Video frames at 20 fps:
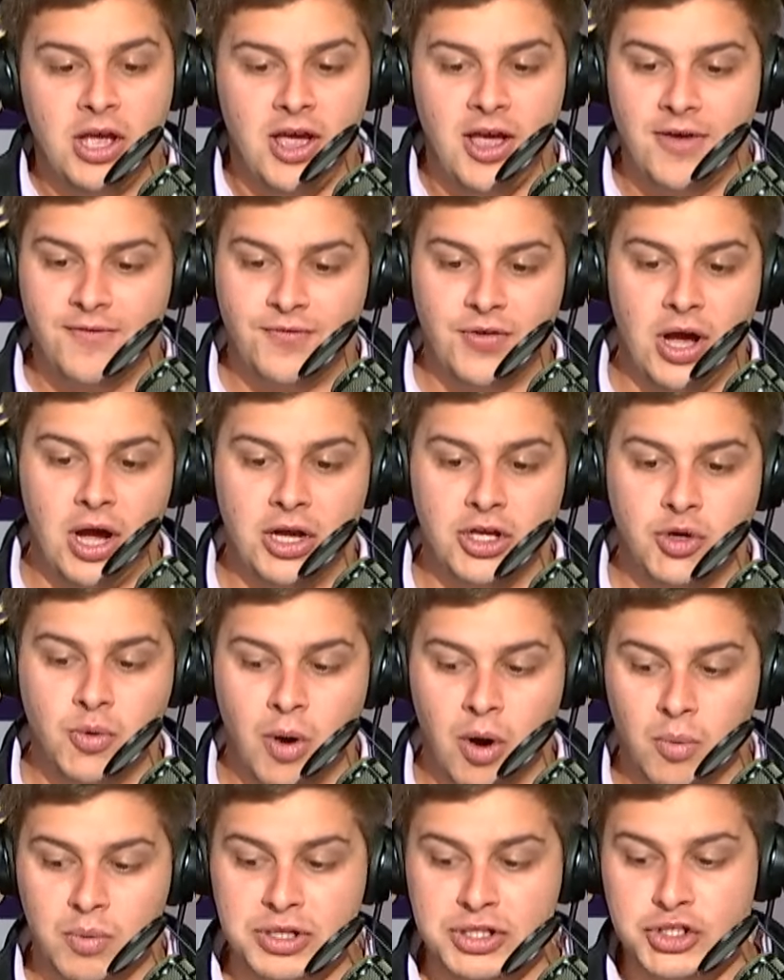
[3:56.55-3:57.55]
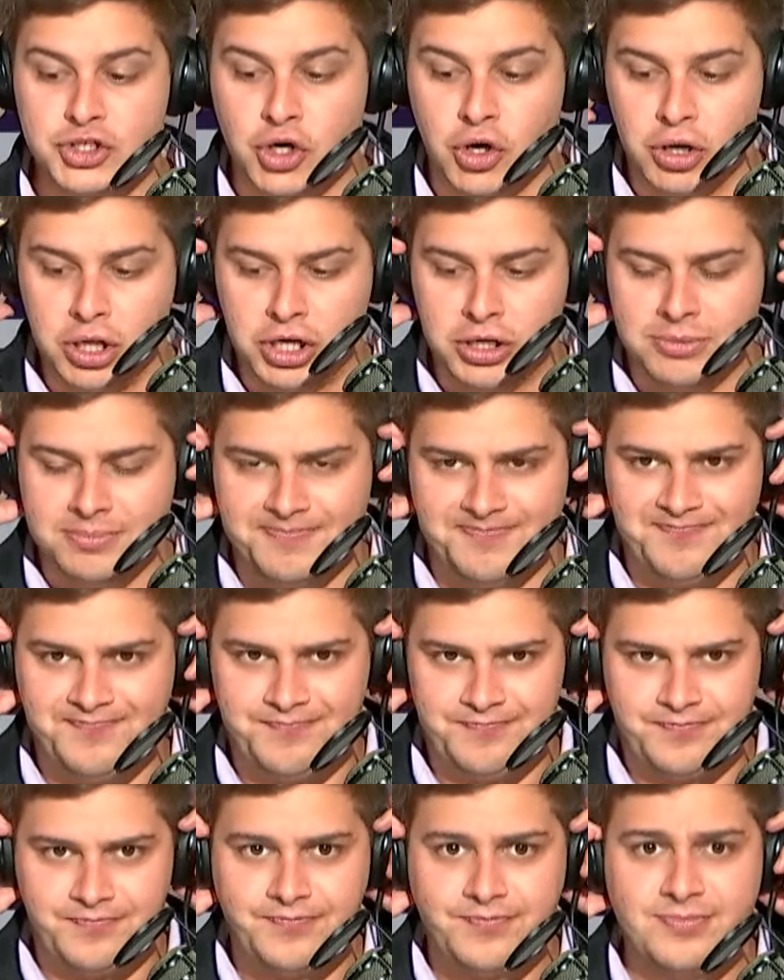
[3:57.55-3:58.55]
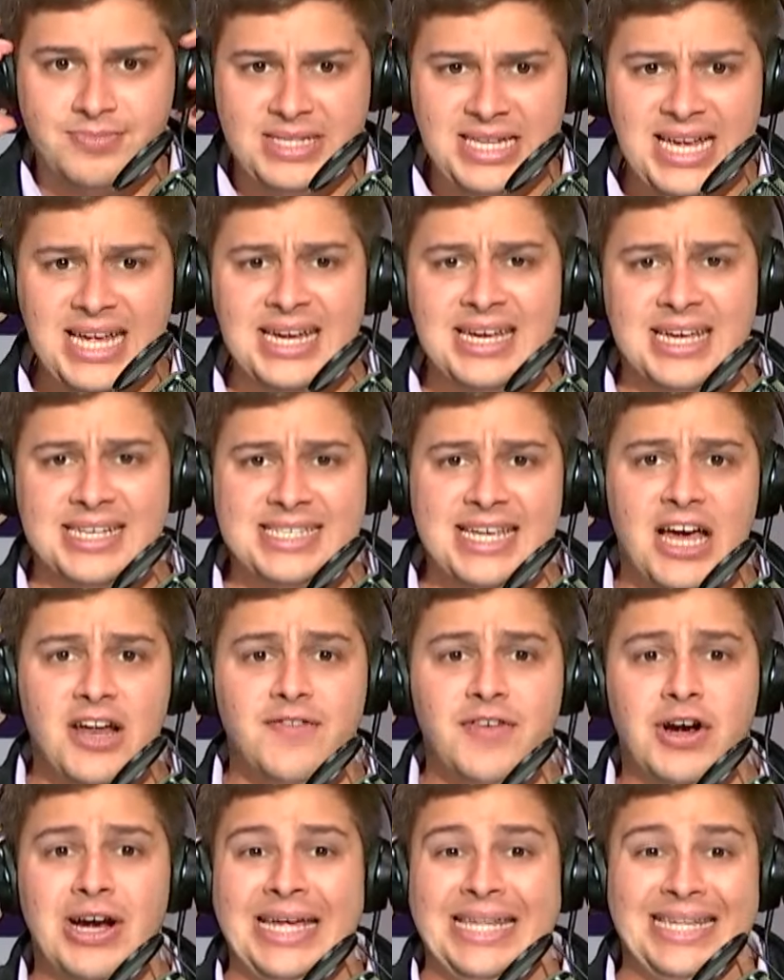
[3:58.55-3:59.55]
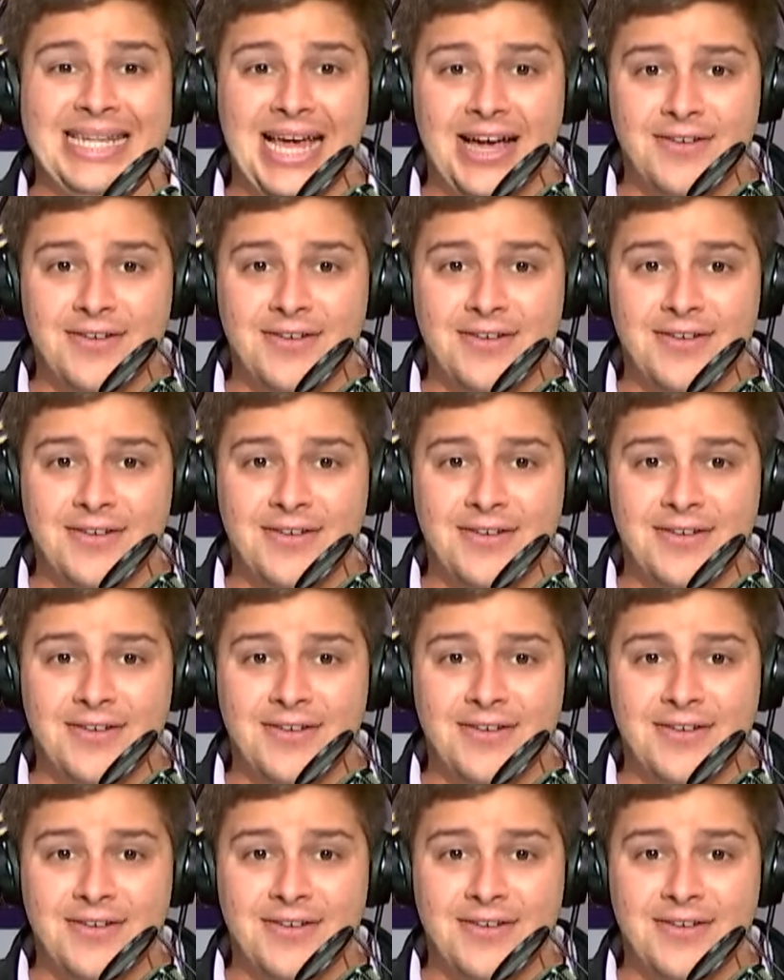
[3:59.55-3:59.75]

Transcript: If you weren't with us earlier, Nick Saldivari